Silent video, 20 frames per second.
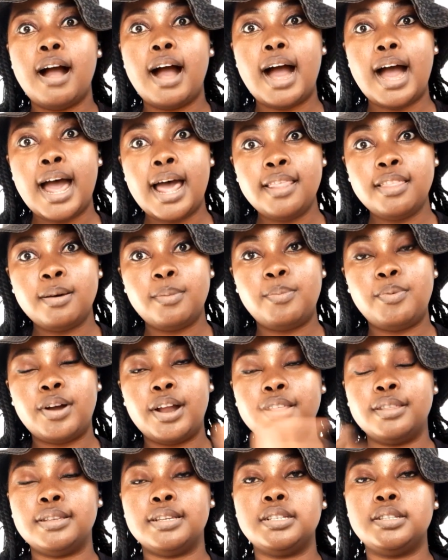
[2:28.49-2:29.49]
other
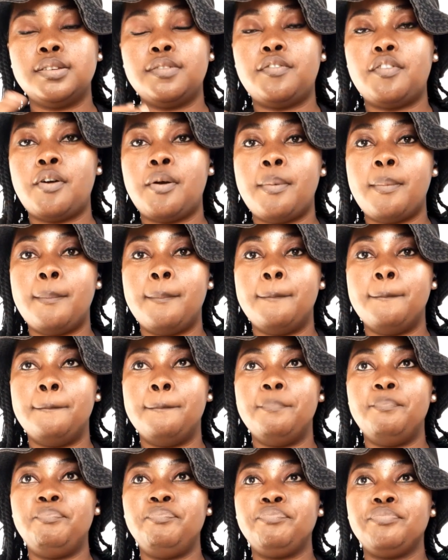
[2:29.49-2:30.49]
brothers from